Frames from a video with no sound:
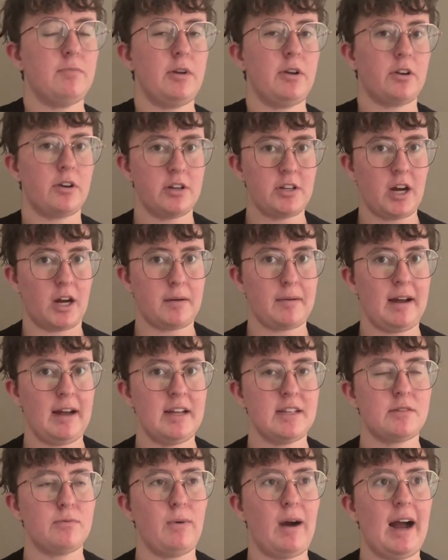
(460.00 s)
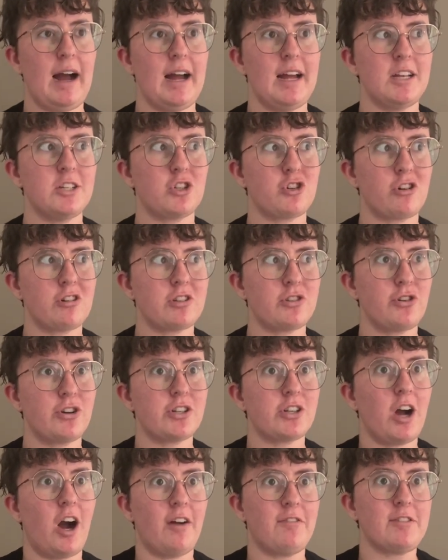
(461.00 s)
were going to talk about is why short stories
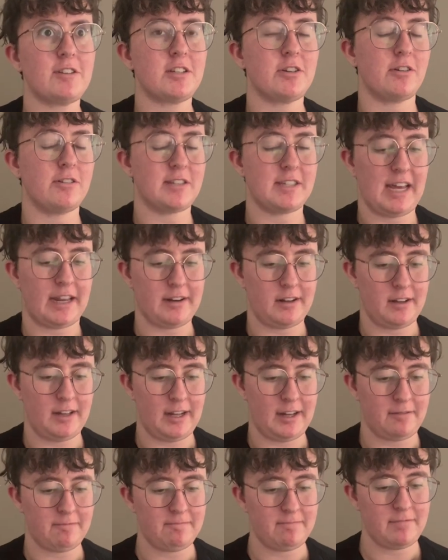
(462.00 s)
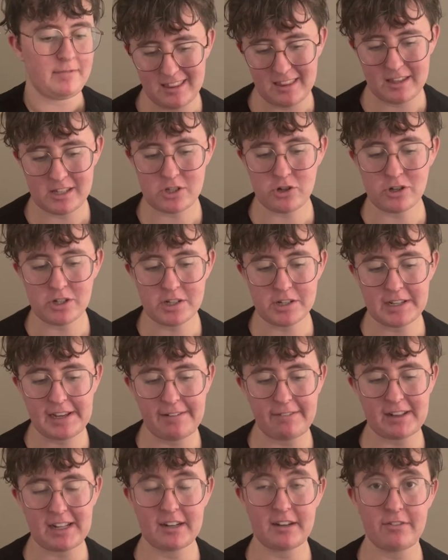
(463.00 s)
are often so unsettling. The short stories
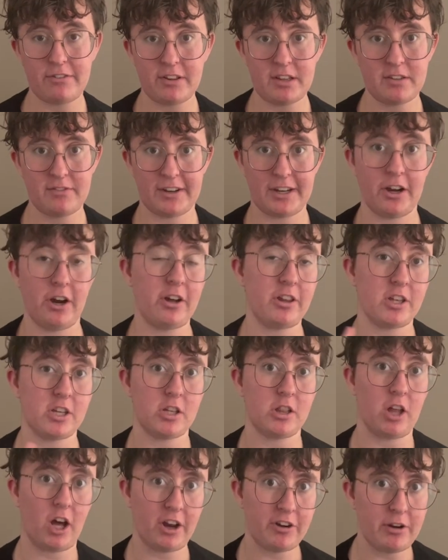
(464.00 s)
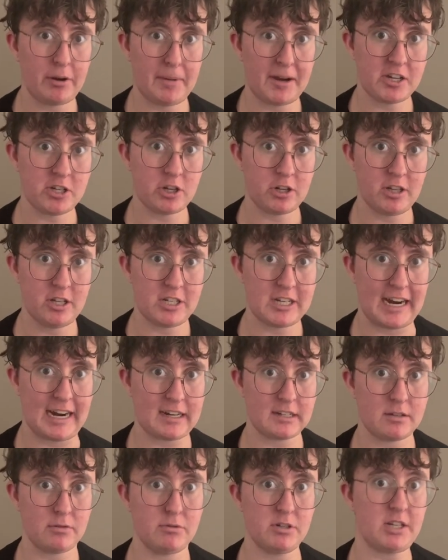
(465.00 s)
I've collected for this video are The Lottery by Shirley
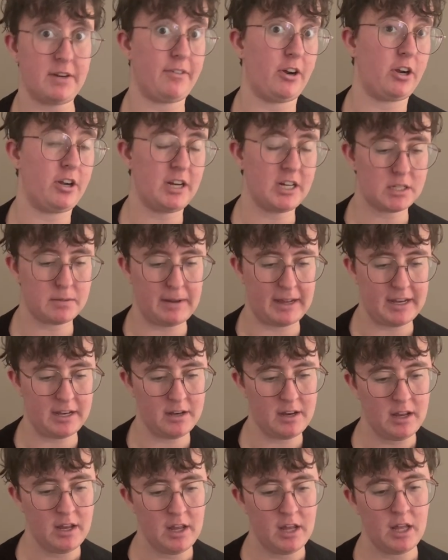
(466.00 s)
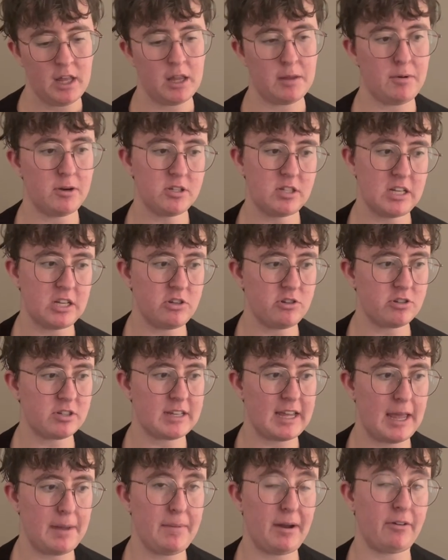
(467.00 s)
Jackson, which I've already explained, The Most Dangerous
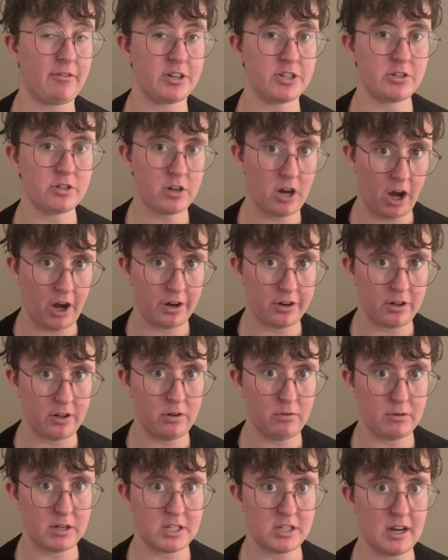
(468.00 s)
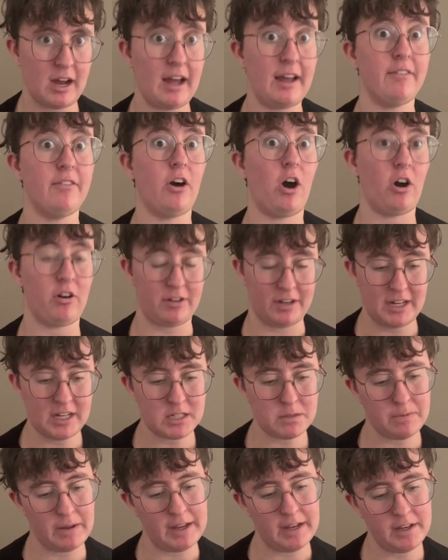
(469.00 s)
Game by Richard Connell, which I've already
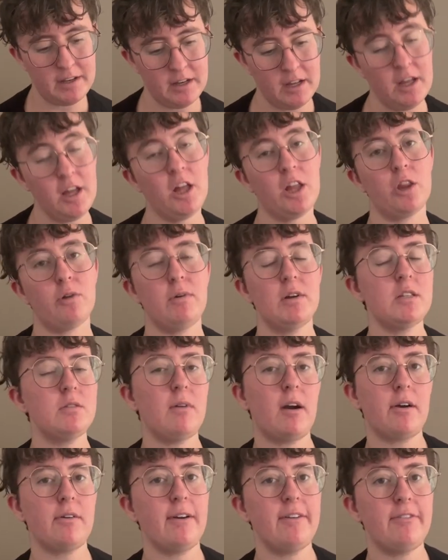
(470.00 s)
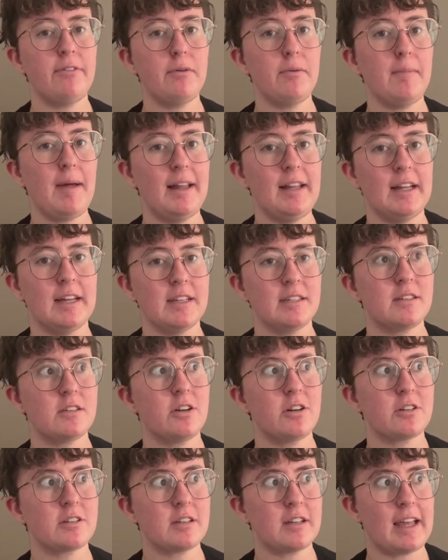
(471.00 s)
explained, The Ones Who Walk Away from Omelis,
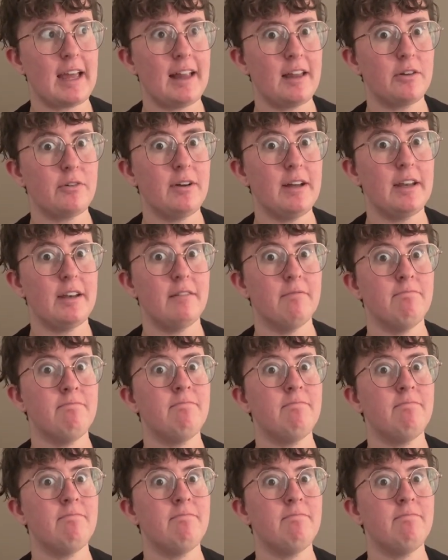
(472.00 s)
Ursula K. Le Guin,